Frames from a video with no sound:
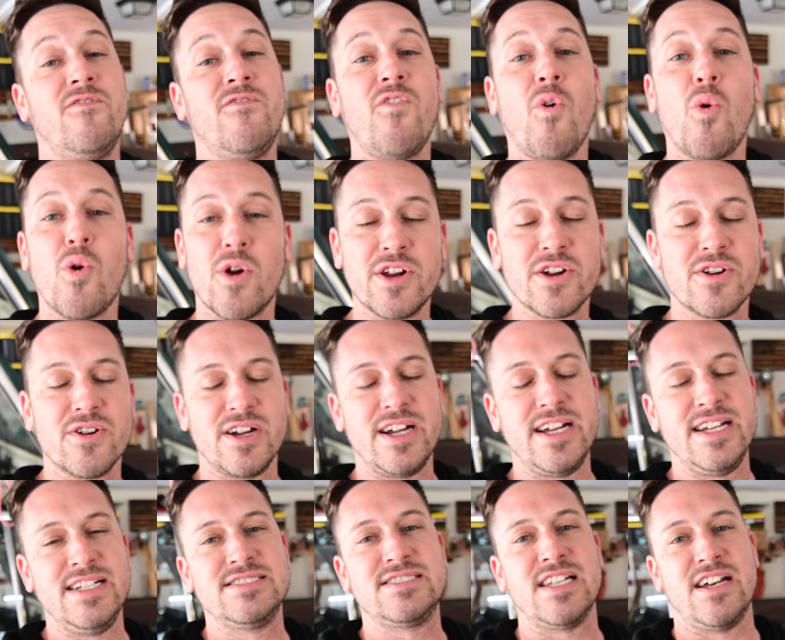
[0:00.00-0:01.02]
4
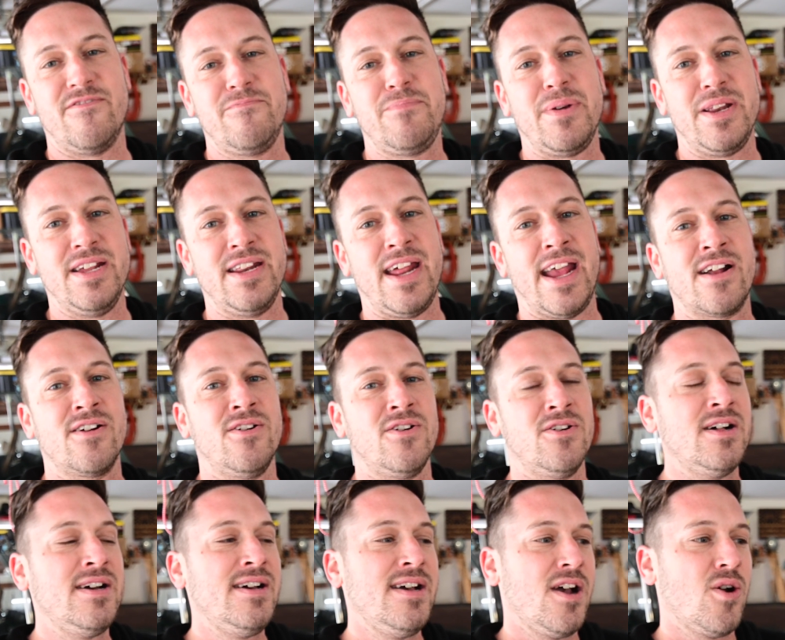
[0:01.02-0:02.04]
degrees of pinion
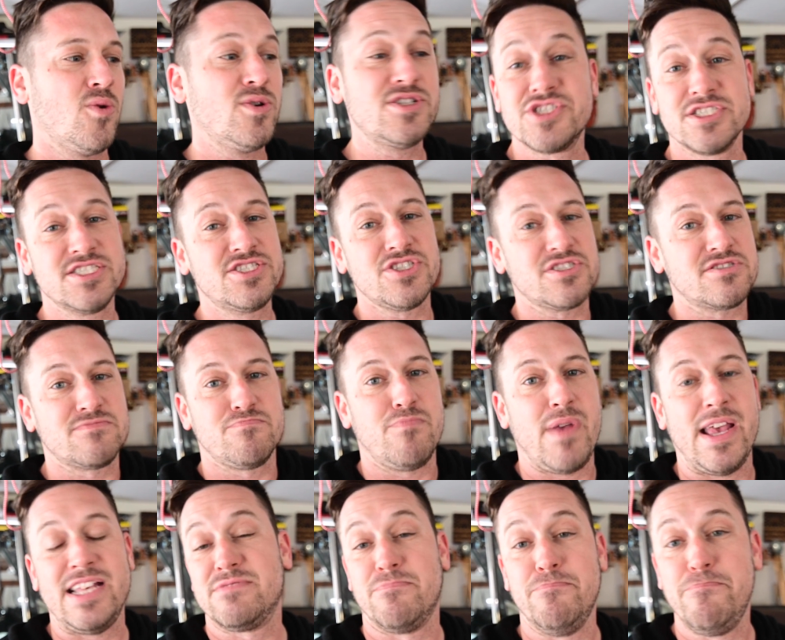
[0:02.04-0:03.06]
angle, which is just,
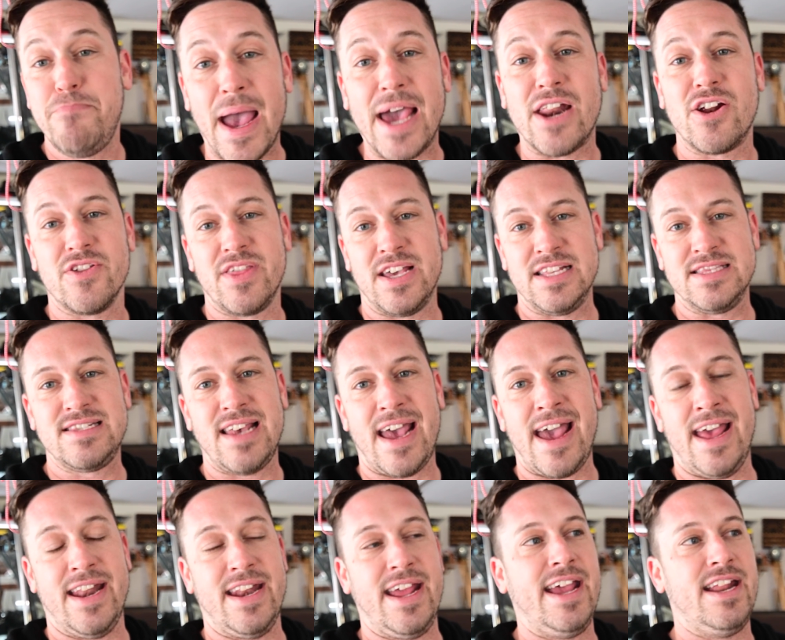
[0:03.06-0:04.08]
it's better than
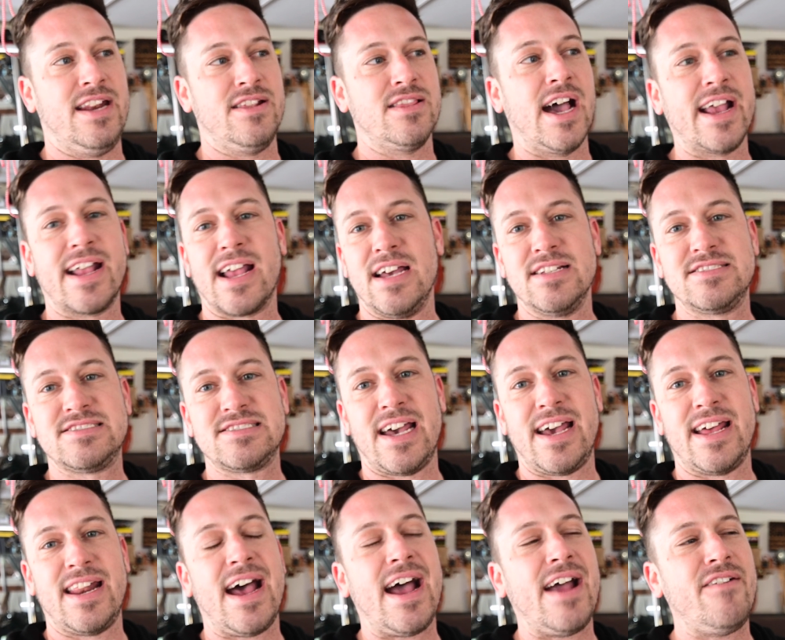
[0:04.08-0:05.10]
10. And like I
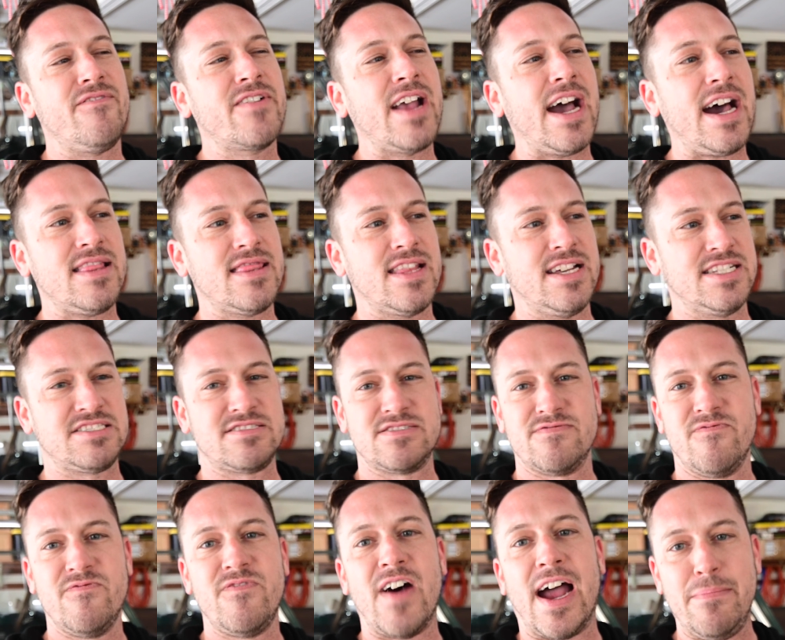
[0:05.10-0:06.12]
said, I've got this
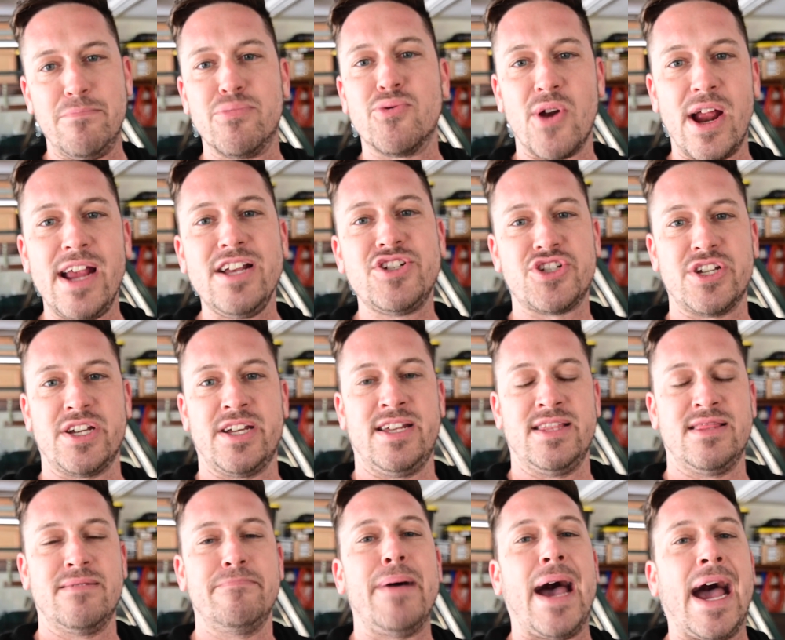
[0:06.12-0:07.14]
vibration
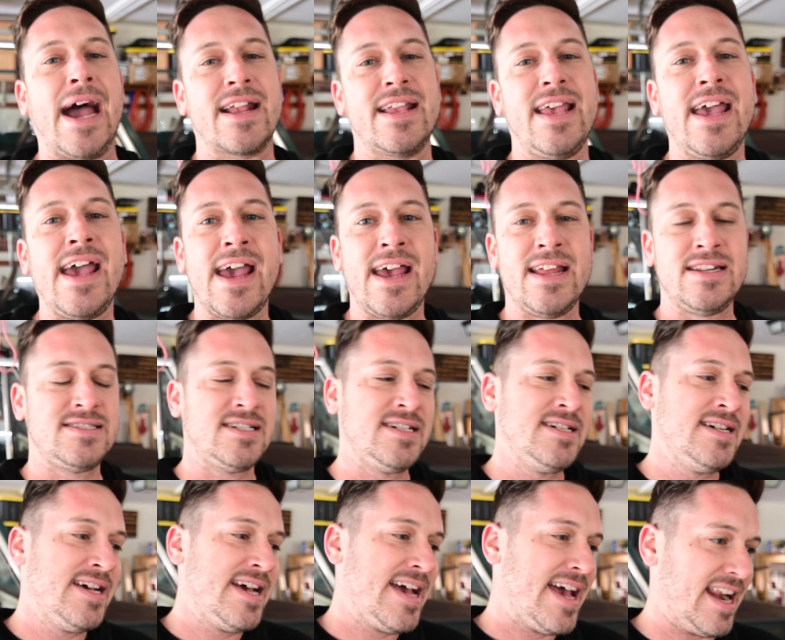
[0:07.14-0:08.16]
in the back end,
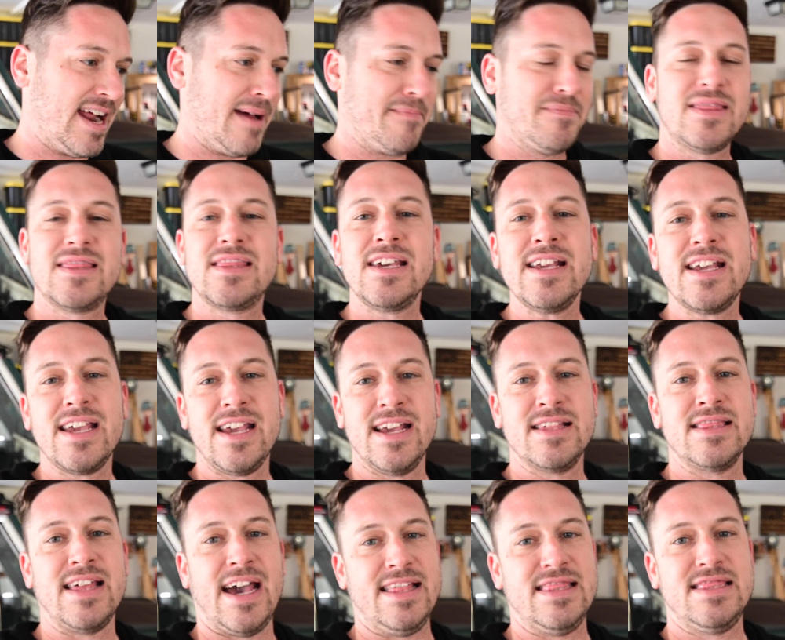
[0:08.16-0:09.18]
and I'm
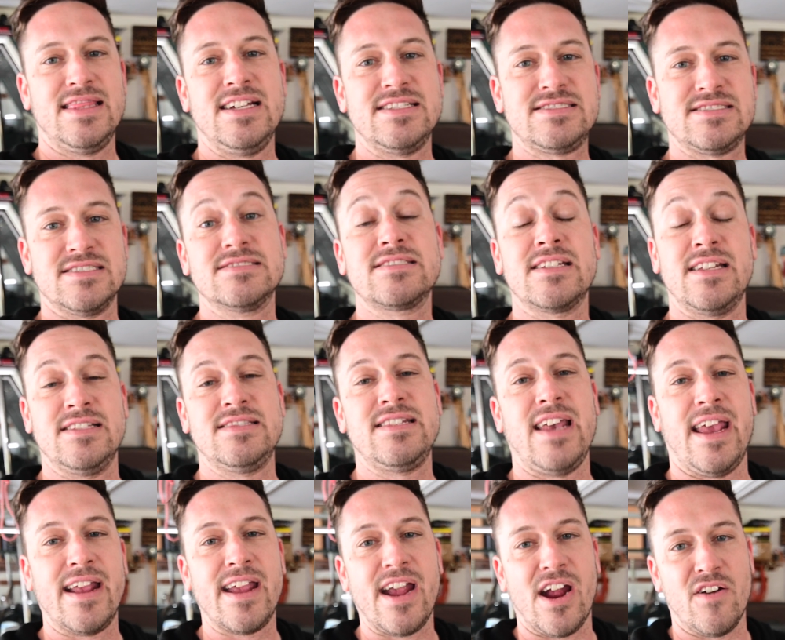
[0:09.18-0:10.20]
thinking that this is gonna
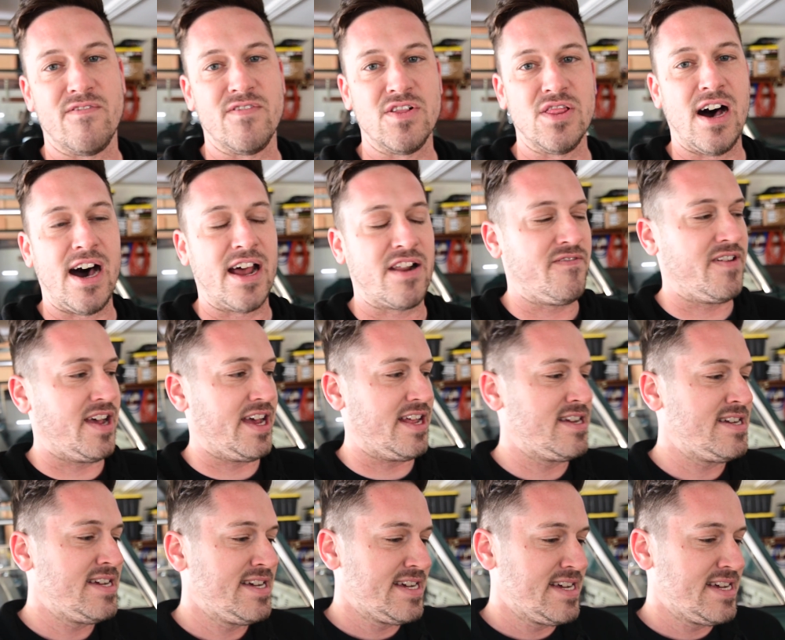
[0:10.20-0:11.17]
take care of a lot of it.